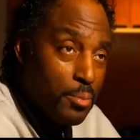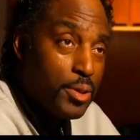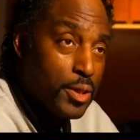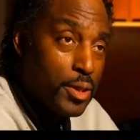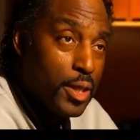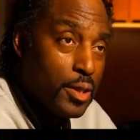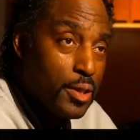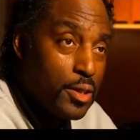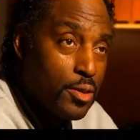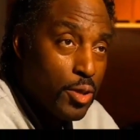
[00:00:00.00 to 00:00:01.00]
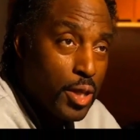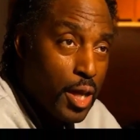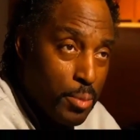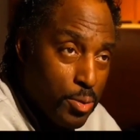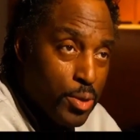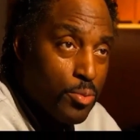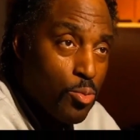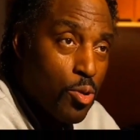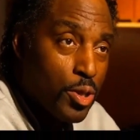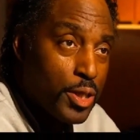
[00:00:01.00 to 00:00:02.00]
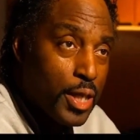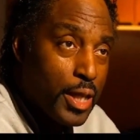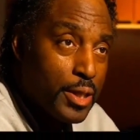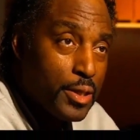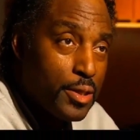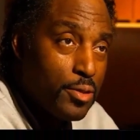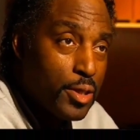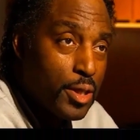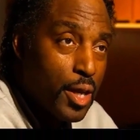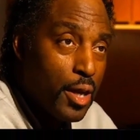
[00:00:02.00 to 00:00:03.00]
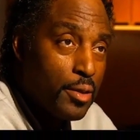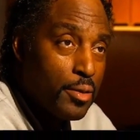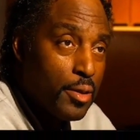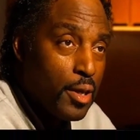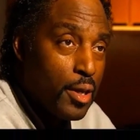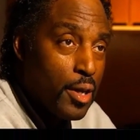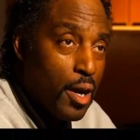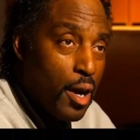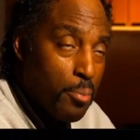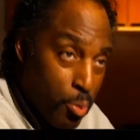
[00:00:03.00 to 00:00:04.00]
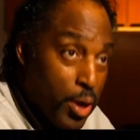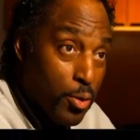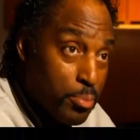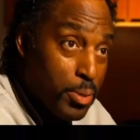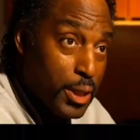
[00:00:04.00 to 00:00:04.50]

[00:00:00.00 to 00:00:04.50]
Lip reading: The company said, you know, they gave me a written warning that you cannot pray on a